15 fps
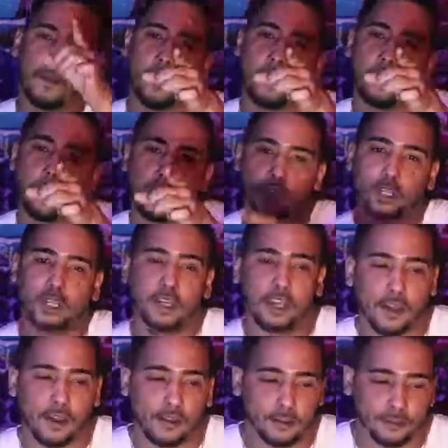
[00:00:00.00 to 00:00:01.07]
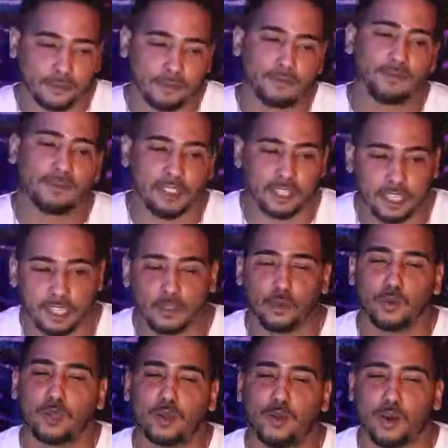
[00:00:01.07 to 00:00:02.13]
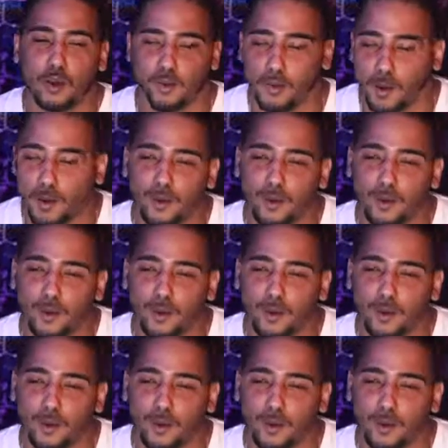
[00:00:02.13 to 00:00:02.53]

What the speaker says: Hold it down. That's what we talk about.